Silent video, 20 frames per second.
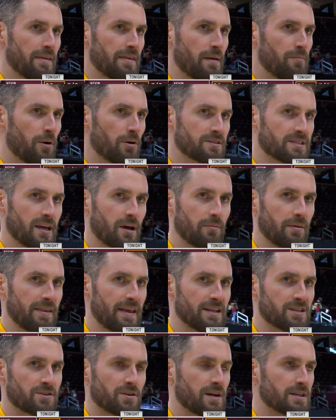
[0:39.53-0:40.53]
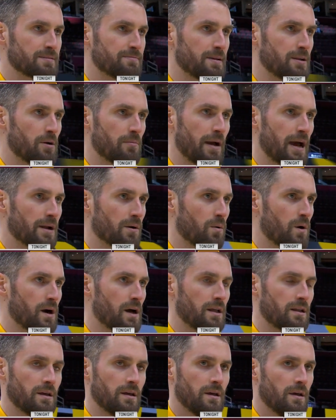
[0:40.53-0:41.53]
They both tell me they trust me no matter
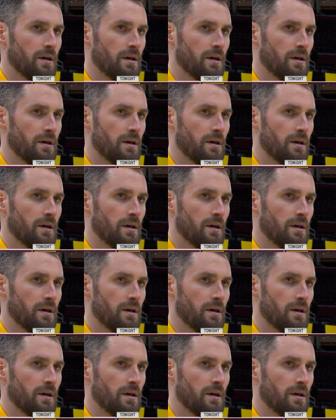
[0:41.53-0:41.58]
what.